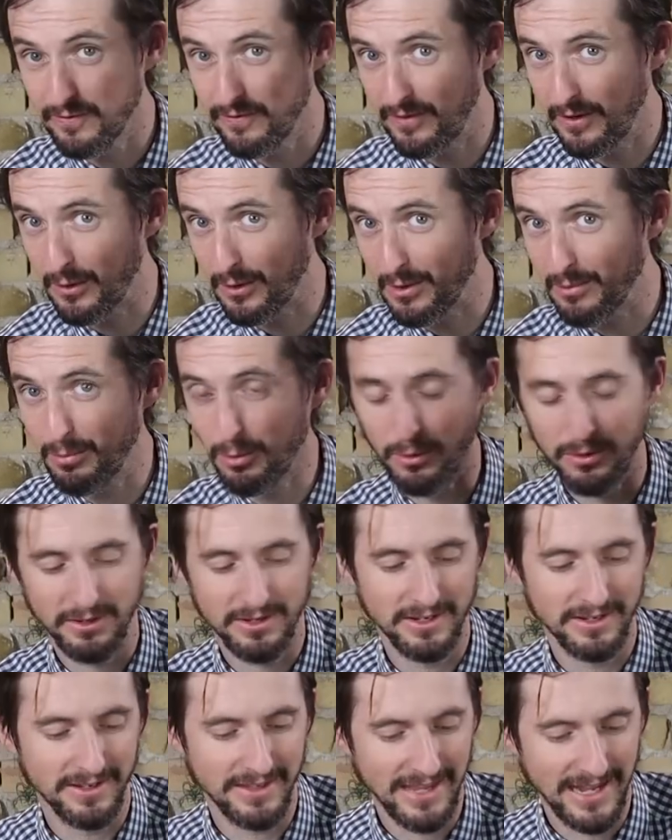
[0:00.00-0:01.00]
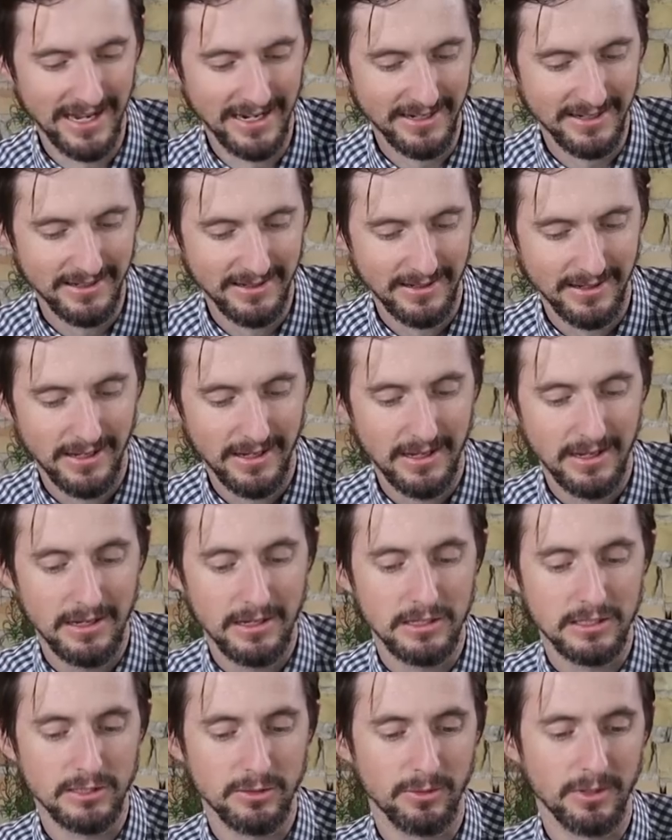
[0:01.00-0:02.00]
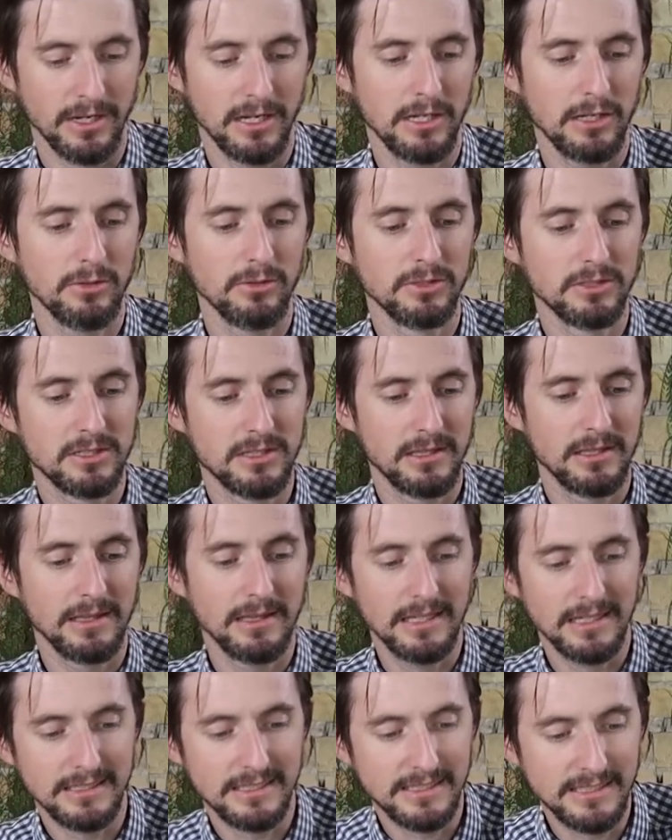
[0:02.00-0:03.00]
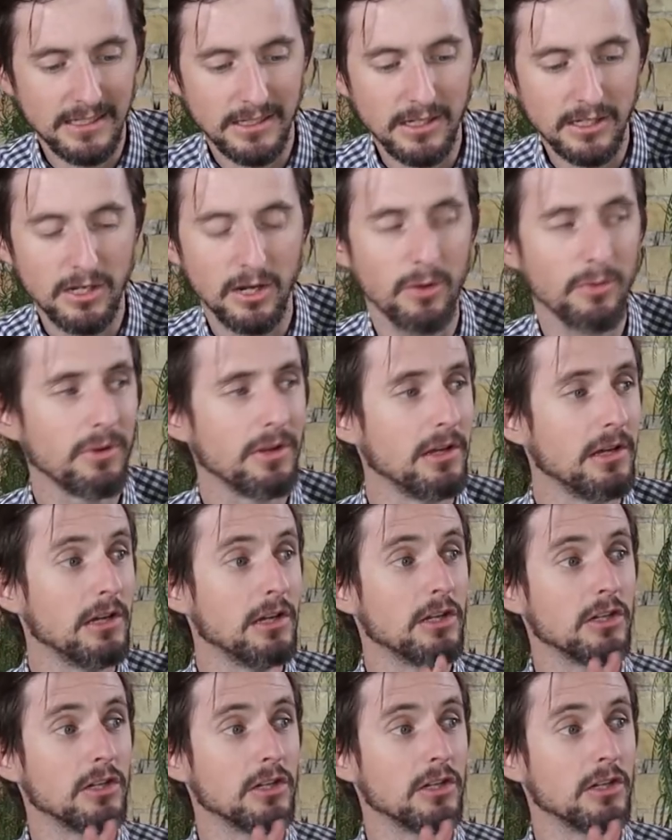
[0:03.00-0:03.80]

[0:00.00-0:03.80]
Very important that. So we're going to use this silicone